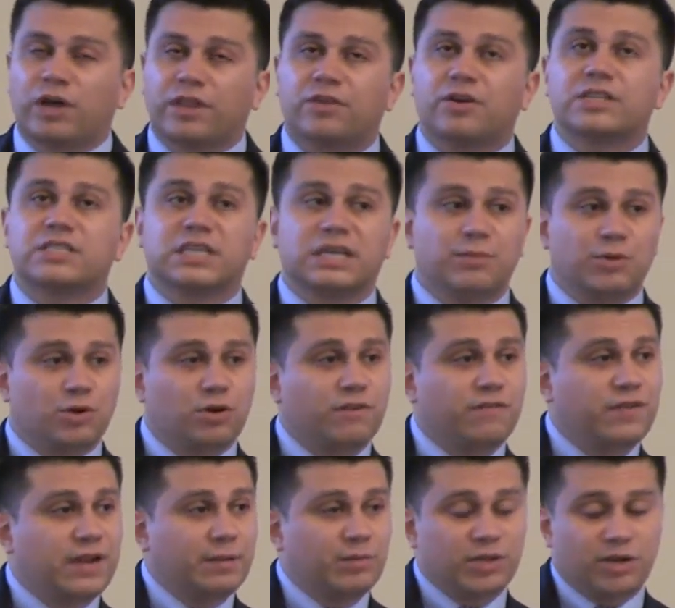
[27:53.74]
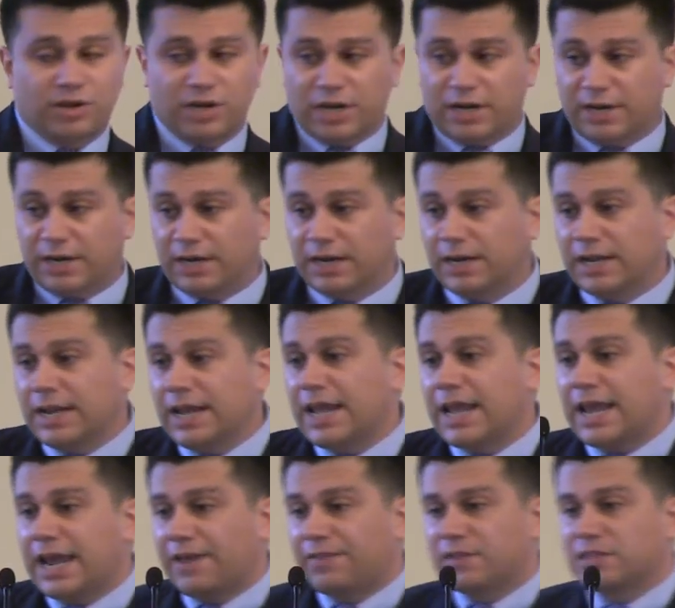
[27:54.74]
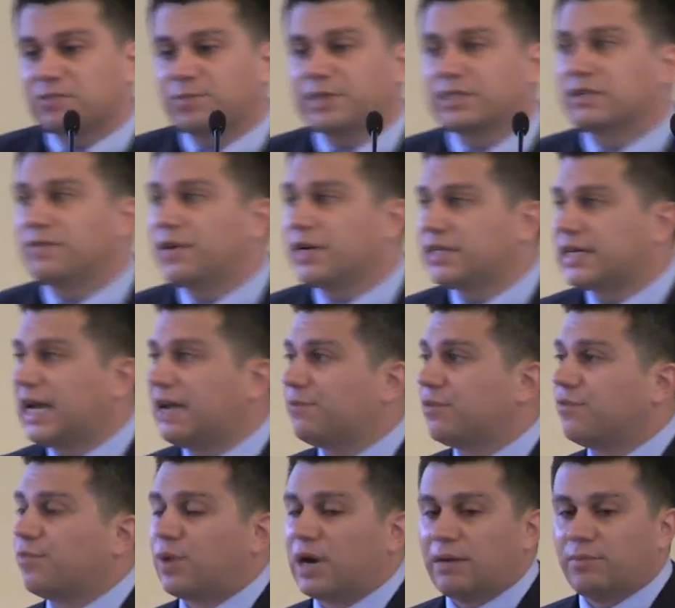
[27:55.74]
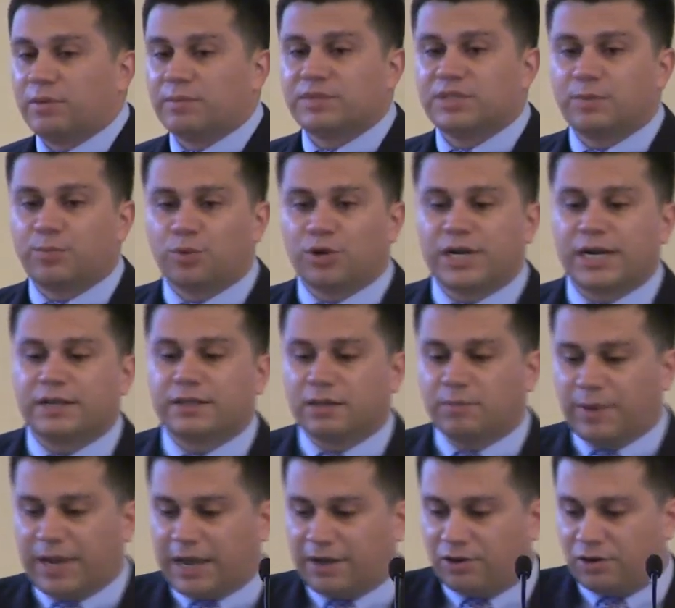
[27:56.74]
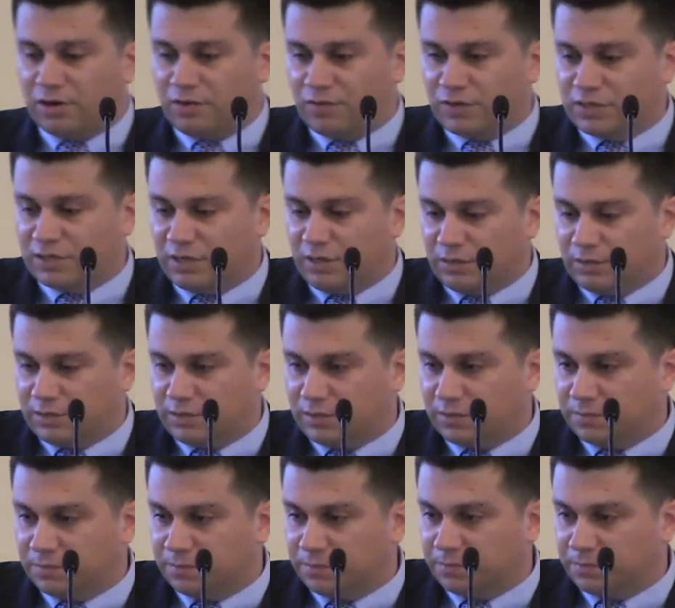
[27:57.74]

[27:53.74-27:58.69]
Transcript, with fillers: whether it's an immigrant family or not, and the specific type of problem to predict the pattern of results.